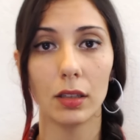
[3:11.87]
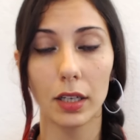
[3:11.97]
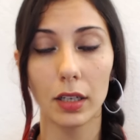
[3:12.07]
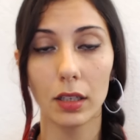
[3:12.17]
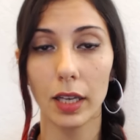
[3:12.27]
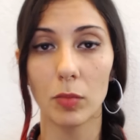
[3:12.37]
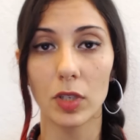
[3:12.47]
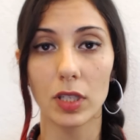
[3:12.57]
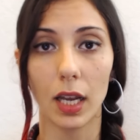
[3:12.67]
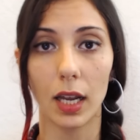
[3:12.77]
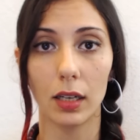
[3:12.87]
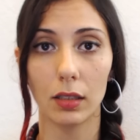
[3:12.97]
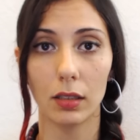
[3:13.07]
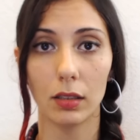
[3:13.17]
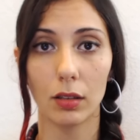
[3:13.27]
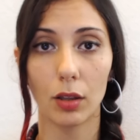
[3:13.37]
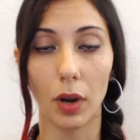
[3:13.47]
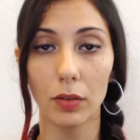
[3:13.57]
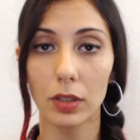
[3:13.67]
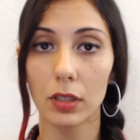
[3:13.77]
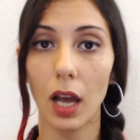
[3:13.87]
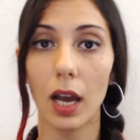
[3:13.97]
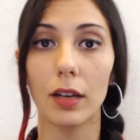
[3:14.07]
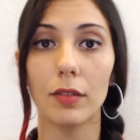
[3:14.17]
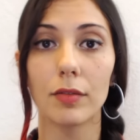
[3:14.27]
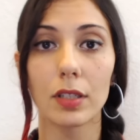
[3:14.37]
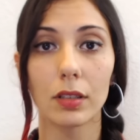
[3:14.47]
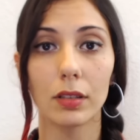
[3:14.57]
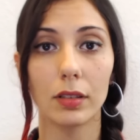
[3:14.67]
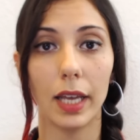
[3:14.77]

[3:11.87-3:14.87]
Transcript: Their claim is that throughout their lives,